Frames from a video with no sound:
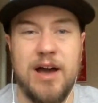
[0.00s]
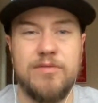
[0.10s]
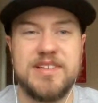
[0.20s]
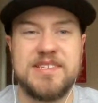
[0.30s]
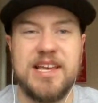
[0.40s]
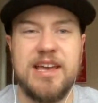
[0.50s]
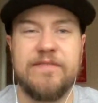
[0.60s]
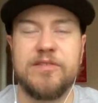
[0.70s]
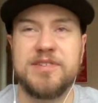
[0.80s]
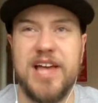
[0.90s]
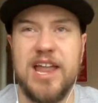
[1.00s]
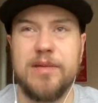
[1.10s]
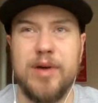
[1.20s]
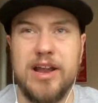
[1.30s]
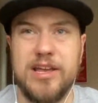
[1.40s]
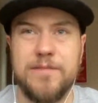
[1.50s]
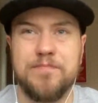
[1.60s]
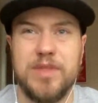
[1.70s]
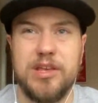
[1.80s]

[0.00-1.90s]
I would say if there's anybody,